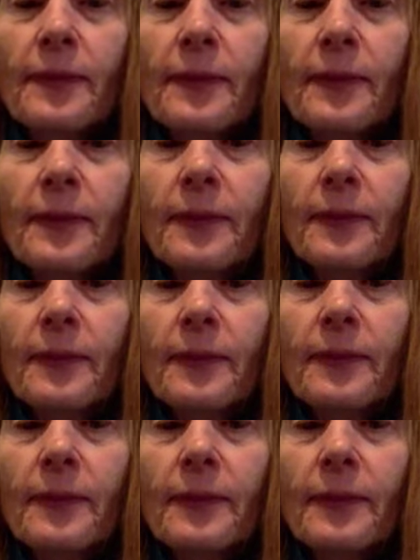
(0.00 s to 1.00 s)

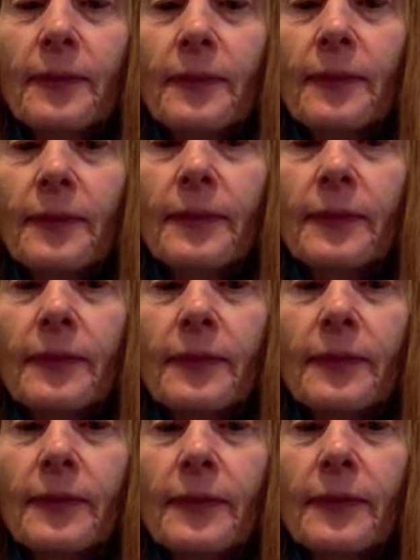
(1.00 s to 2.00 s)

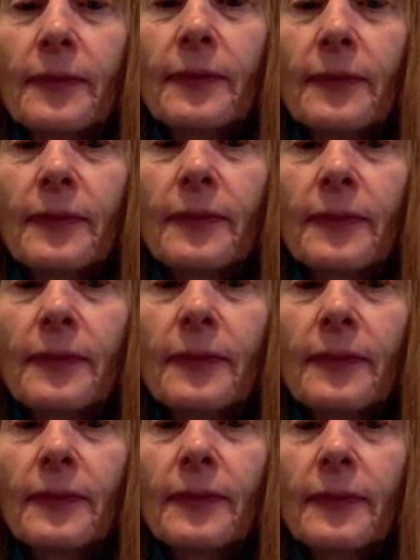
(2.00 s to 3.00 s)

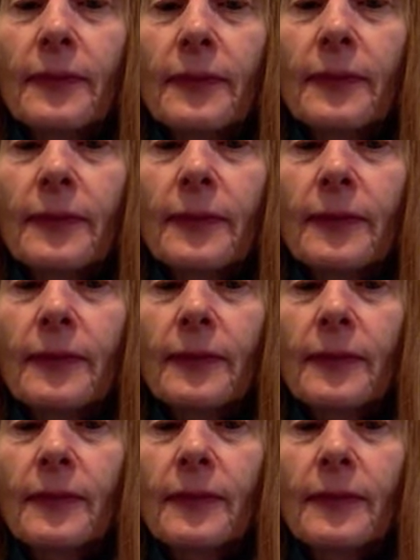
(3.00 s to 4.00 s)

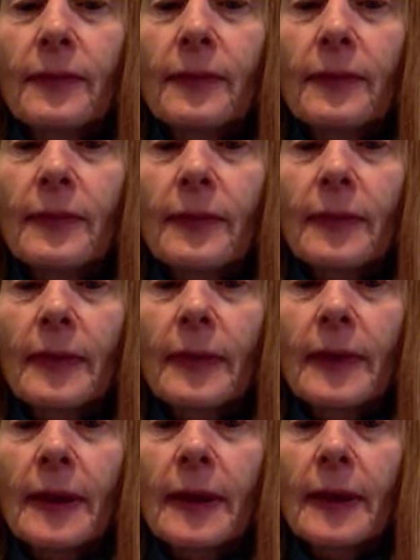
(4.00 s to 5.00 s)

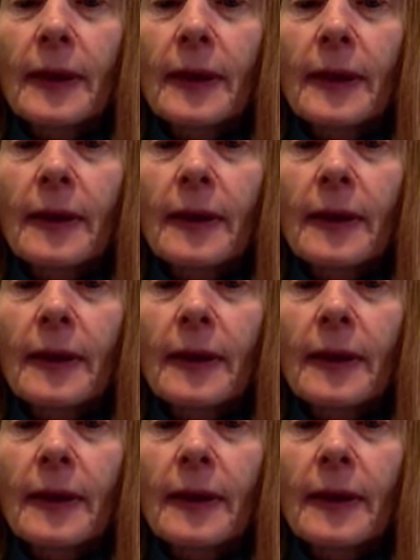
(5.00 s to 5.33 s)
No one is speaking in this clip.